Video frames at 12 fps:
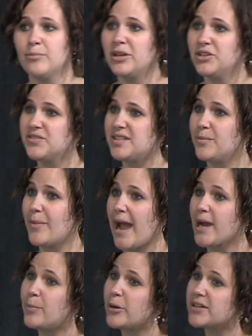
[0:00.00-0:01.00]
been using
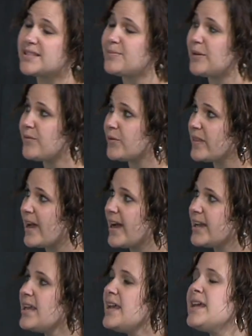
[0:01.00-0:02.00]
MacBooks before that.